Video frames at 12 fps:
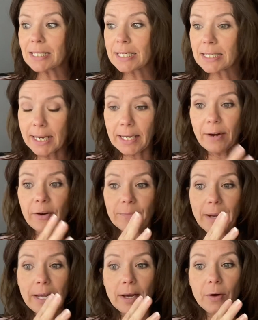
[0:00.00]
to take care of
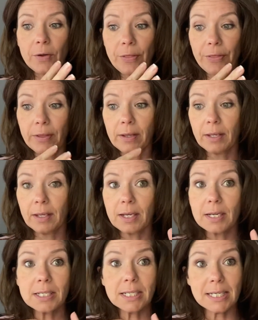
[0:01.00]
my health,
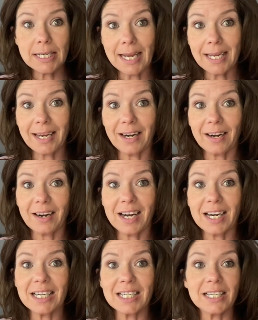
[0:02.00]
to take care
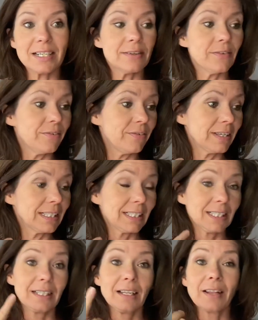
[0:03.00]
of
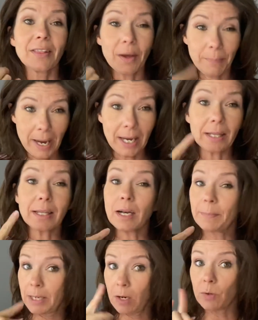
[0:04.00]
the pain that
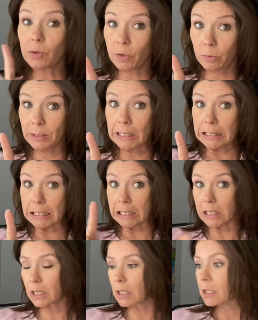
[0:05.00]
I'll be going through with the
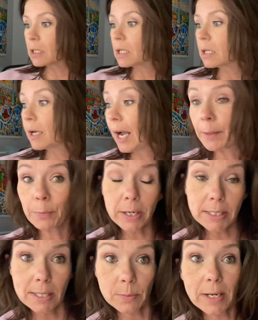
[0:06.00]
teeth. I had
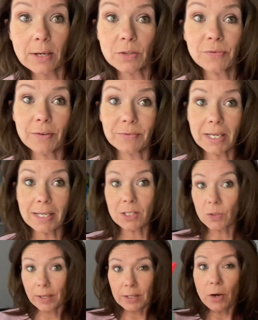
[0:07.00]
braces when I was 15,
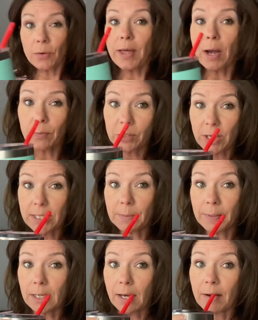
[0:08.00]
so I know that which I
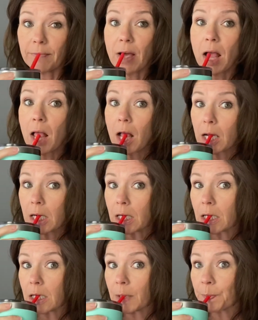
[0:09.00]
speak of.
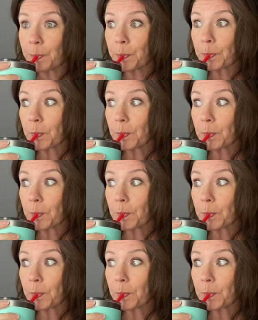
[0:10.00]
And